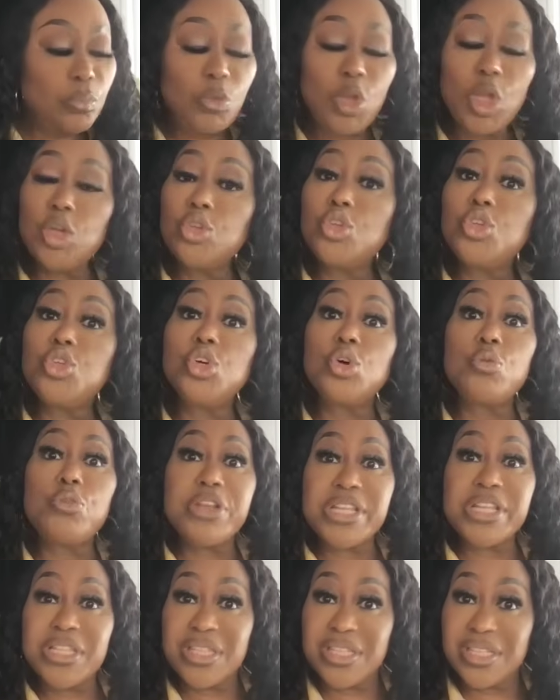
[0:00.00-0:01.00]
and
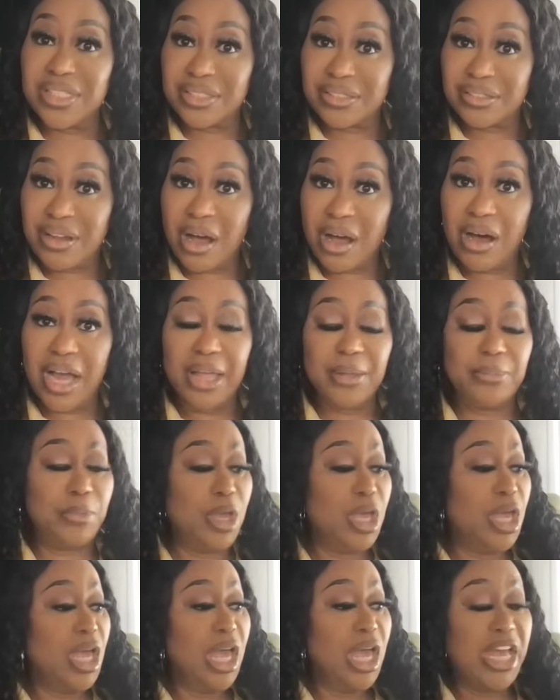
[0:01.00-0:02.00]
during this time,
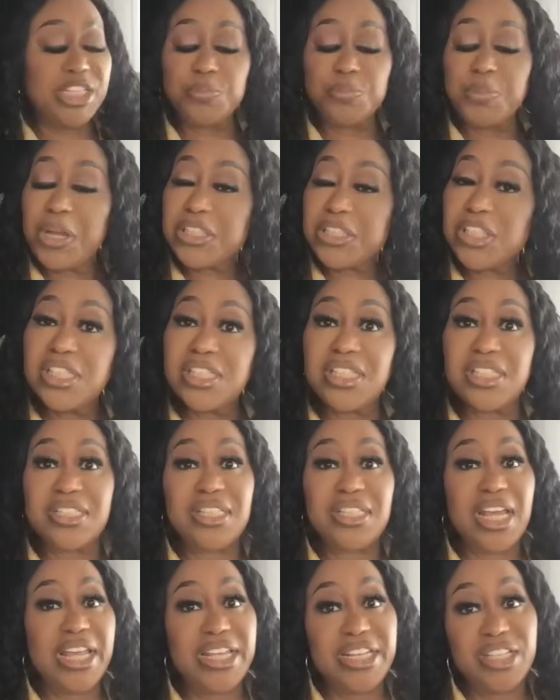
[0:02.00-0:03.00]
especially
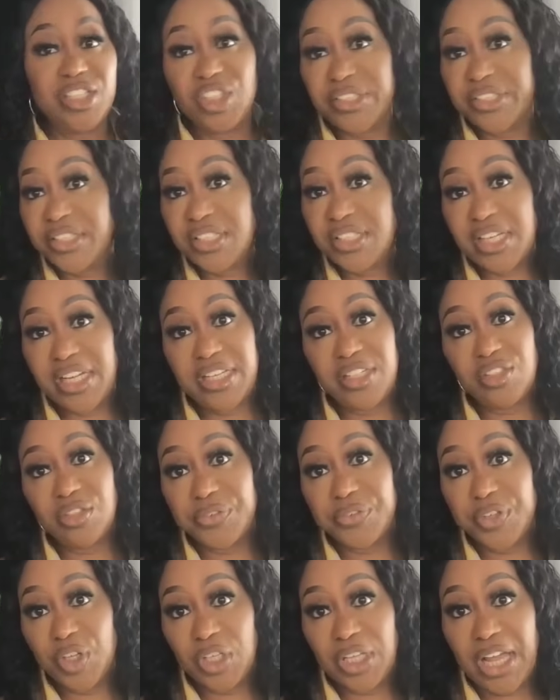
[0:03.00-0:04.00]
this age and stage
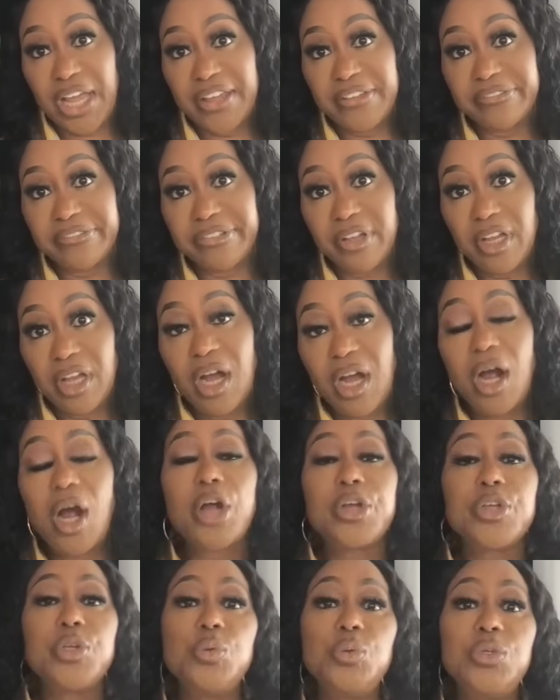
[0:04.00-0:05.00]
of your life,
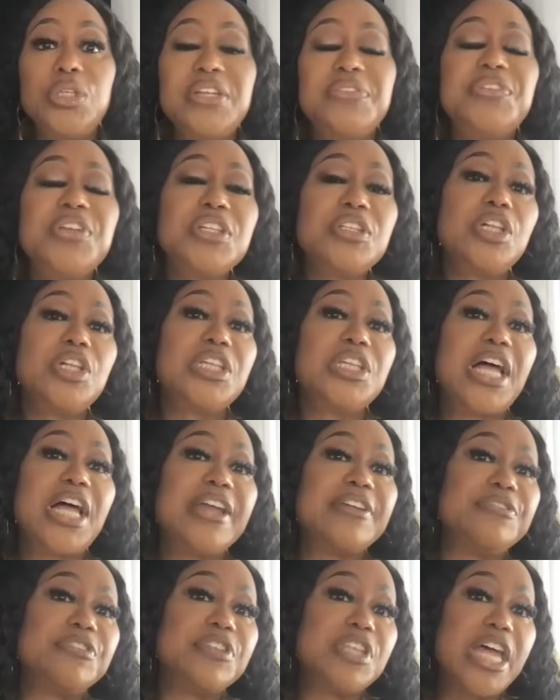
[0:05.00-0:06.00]
are you living the
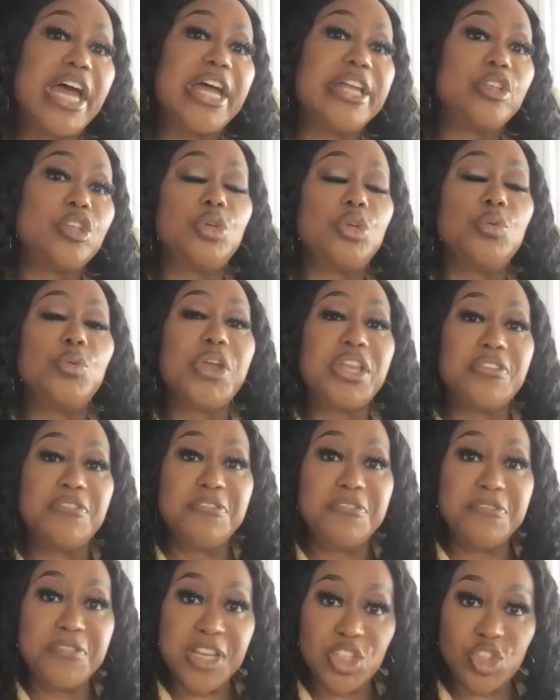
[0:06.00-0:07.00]
life that you
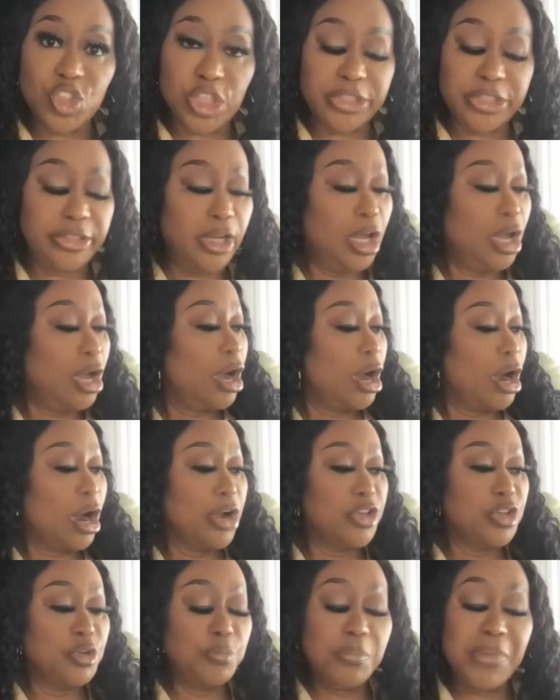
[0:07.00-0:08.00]
envision?
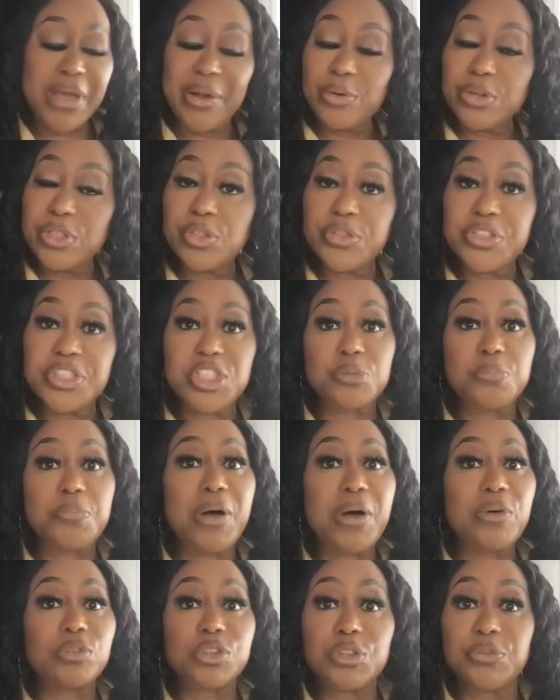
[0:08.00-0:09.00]
Are you married to the
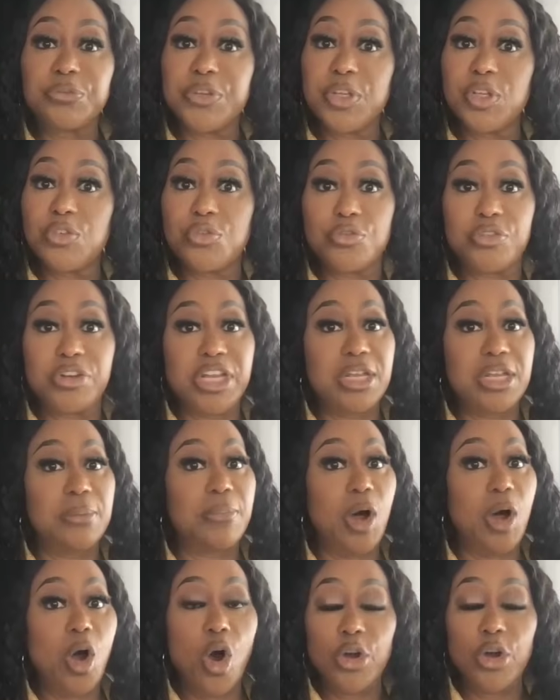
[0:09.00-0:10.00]
spouse of your
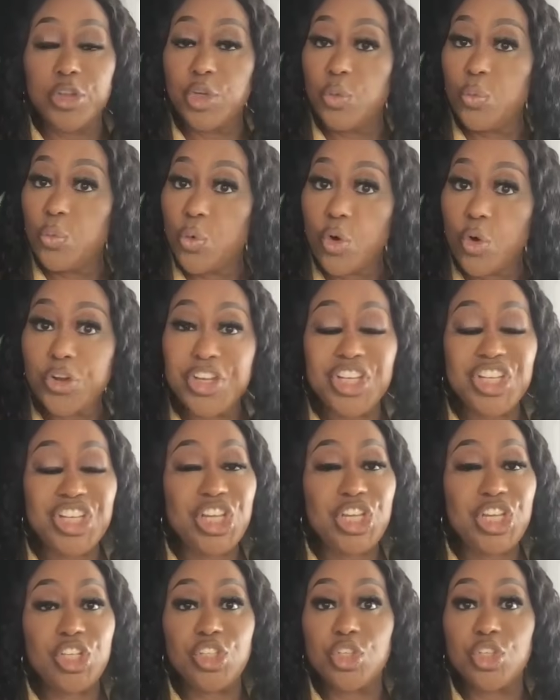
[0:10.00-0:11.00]
dream? Are you
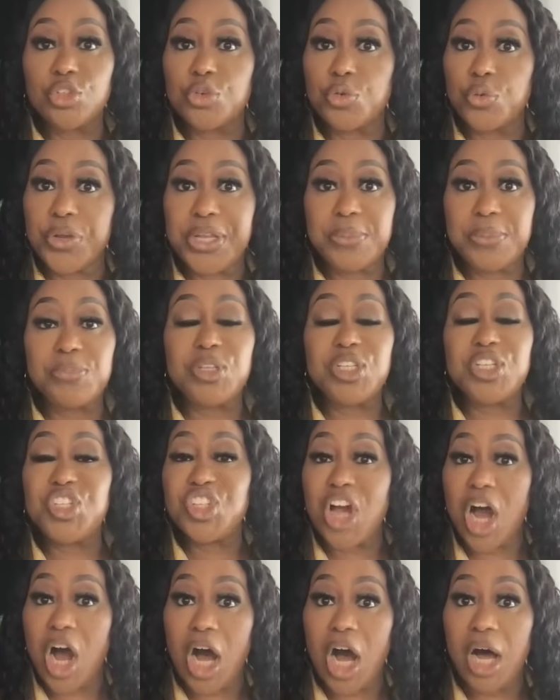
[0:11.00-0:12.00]
working in your dream
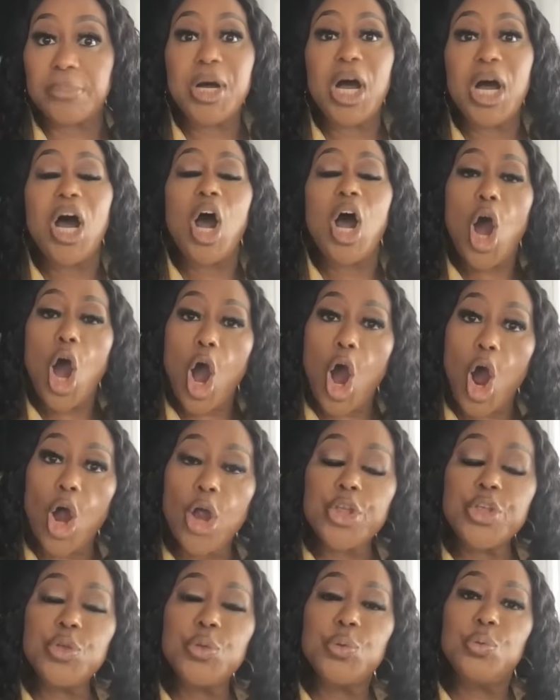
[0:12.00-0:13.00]
job?
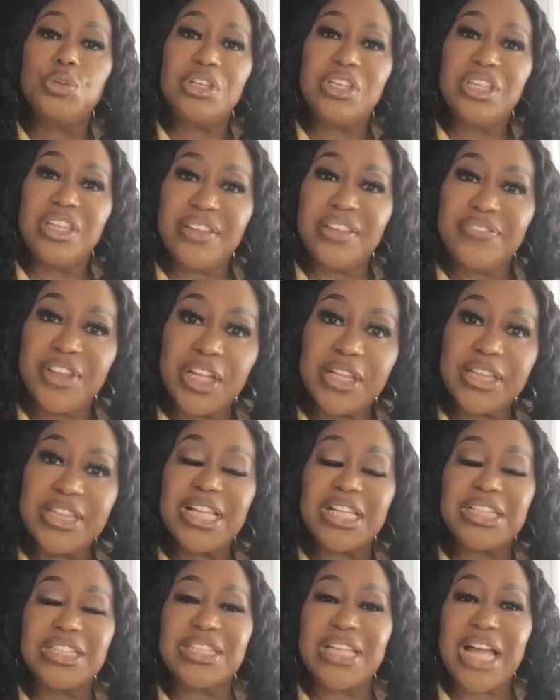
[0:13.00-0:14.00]
Are you living
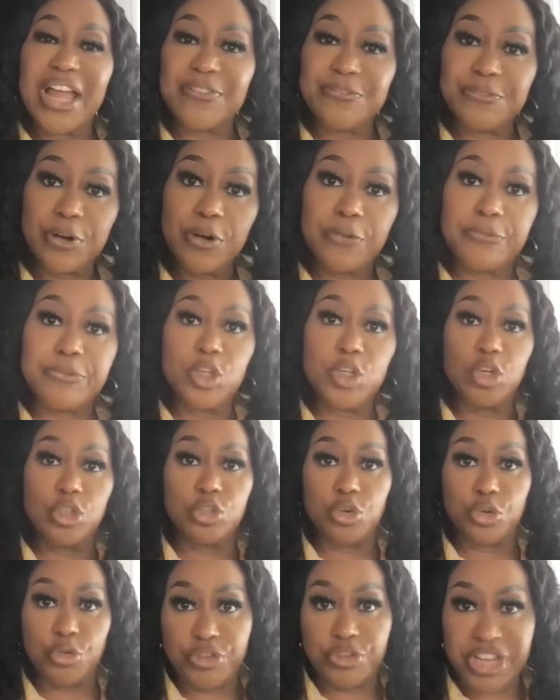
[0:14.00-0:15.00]
the life of your
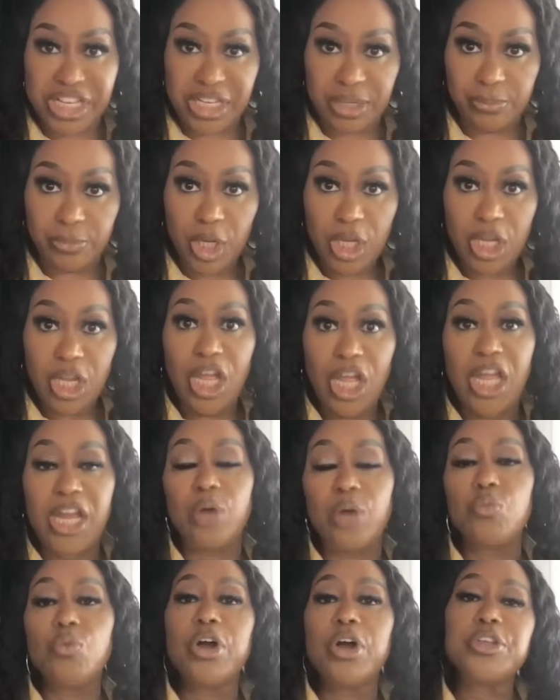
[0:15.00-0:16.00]
dream? And
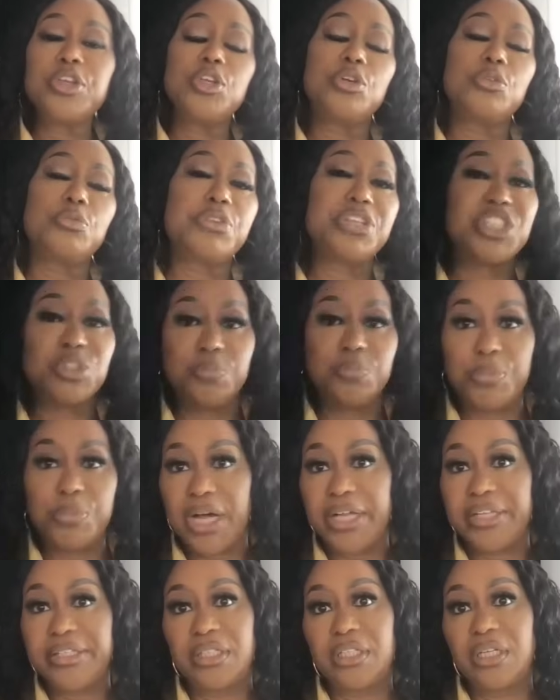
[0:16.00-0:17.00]
I want you to
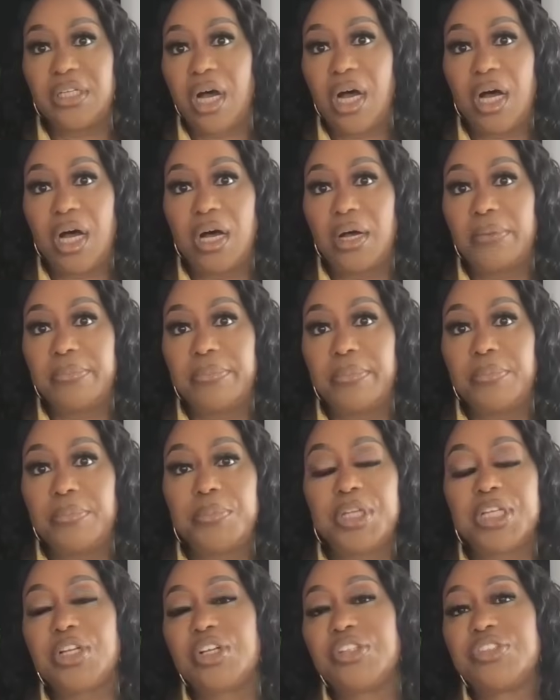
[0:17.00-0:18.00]
respond
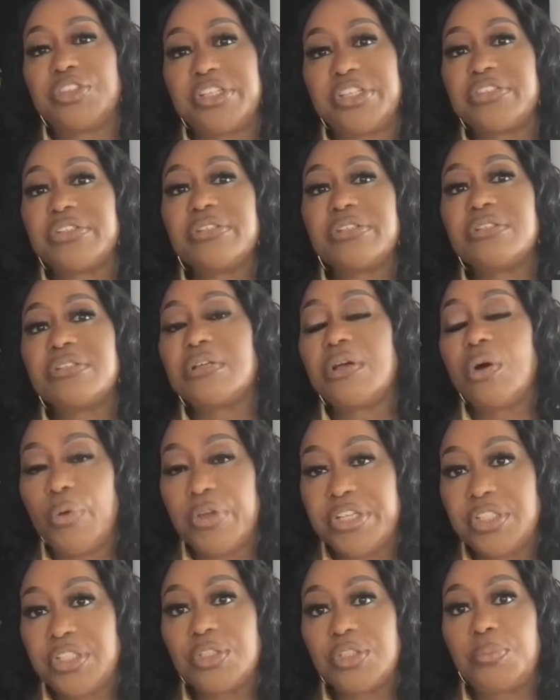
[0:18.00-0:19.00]
because this is
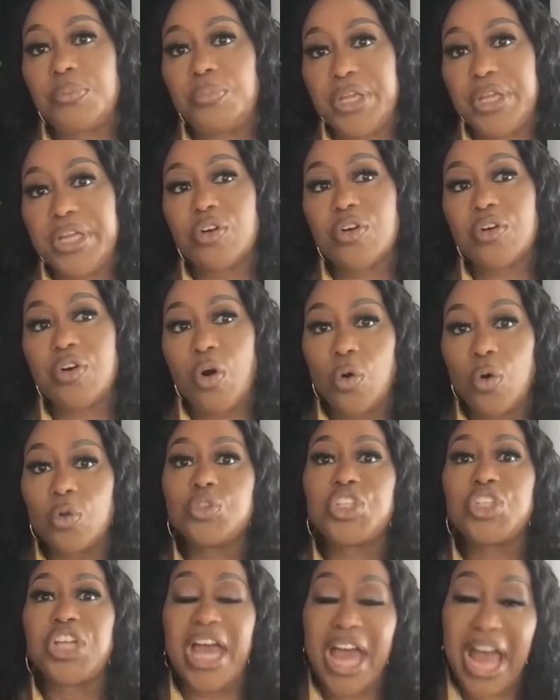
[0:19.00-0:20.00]
going to be a
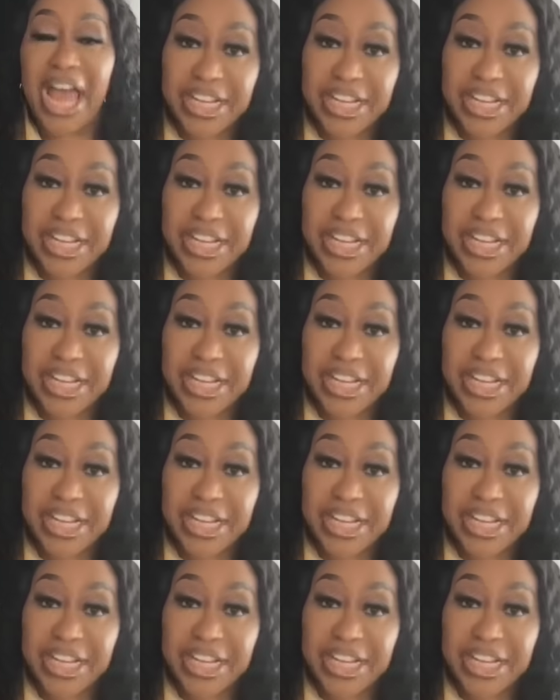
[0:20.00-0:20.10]
call to